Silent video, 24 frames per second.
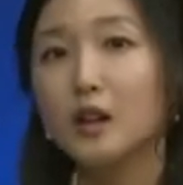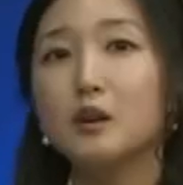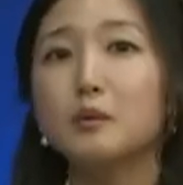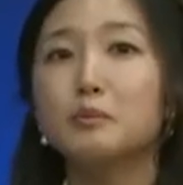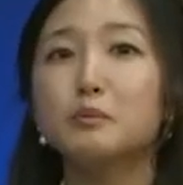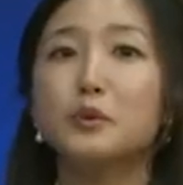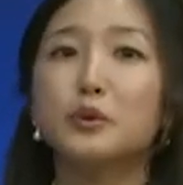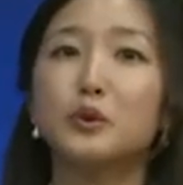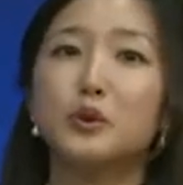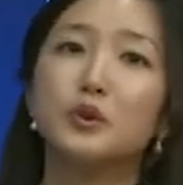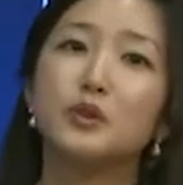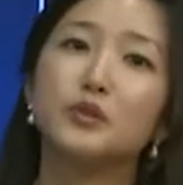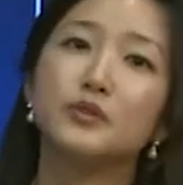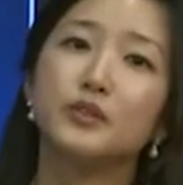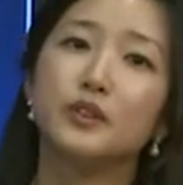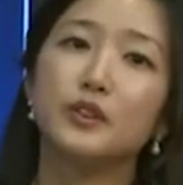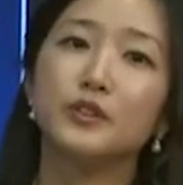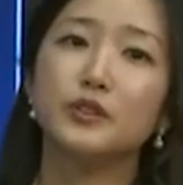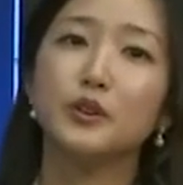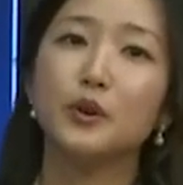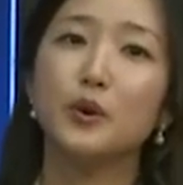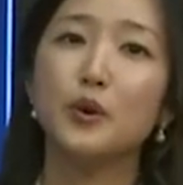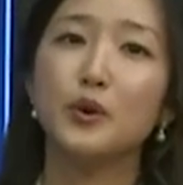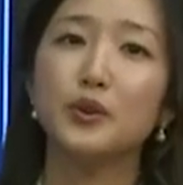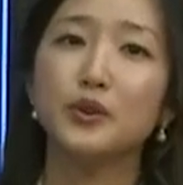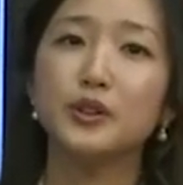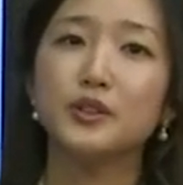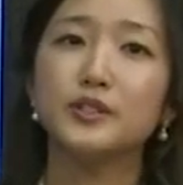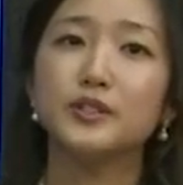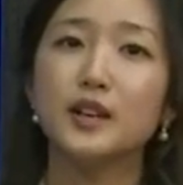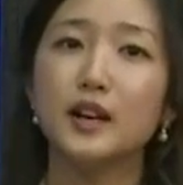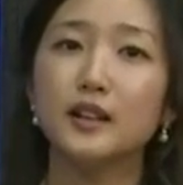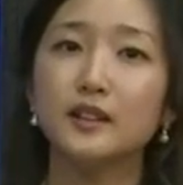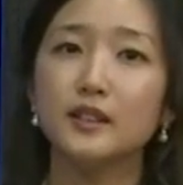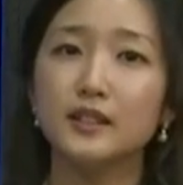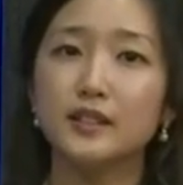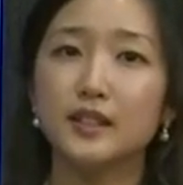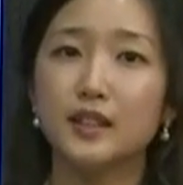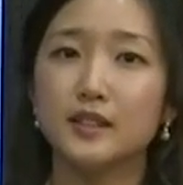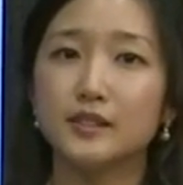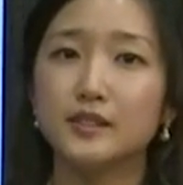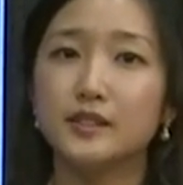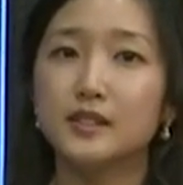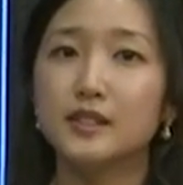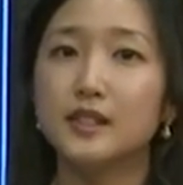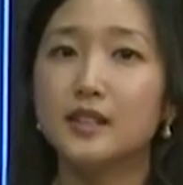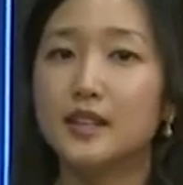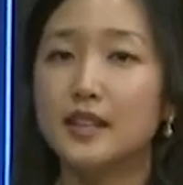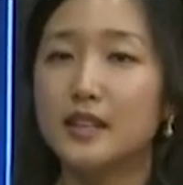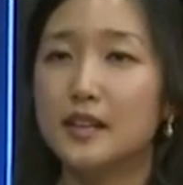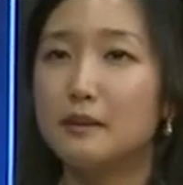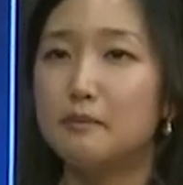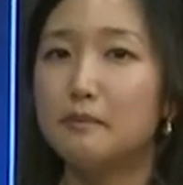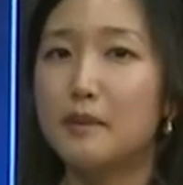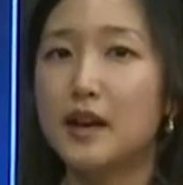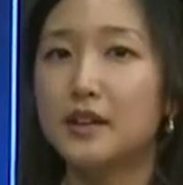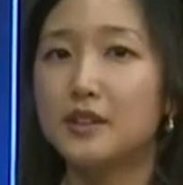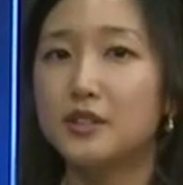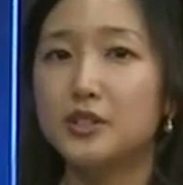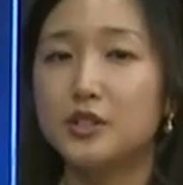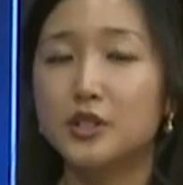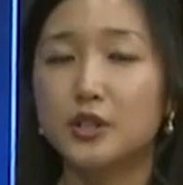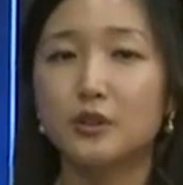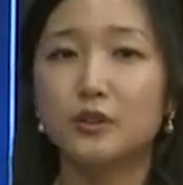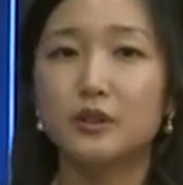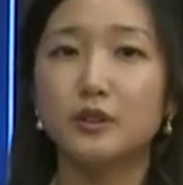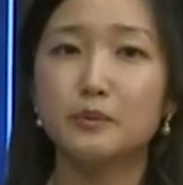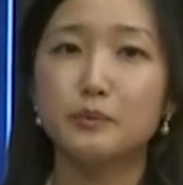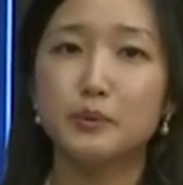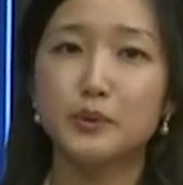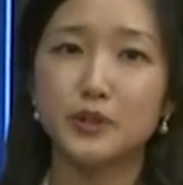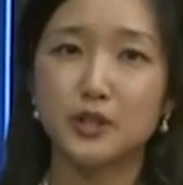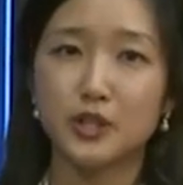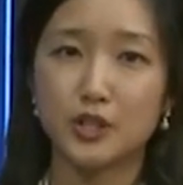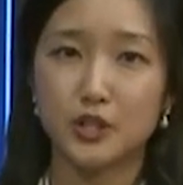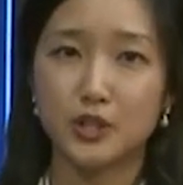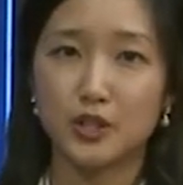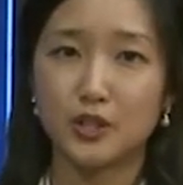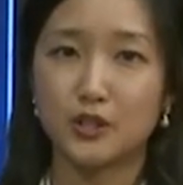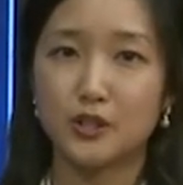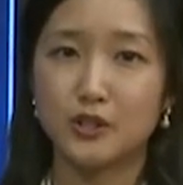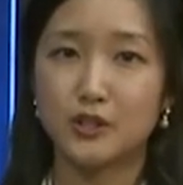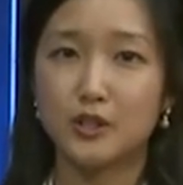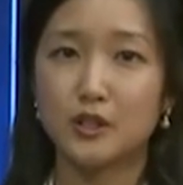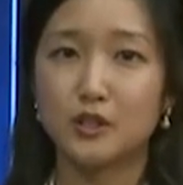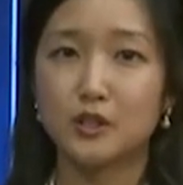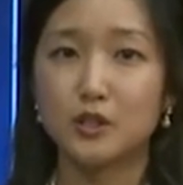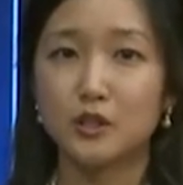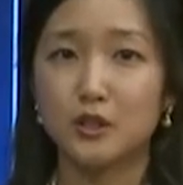Moreover, the owner delegates key managerial positions to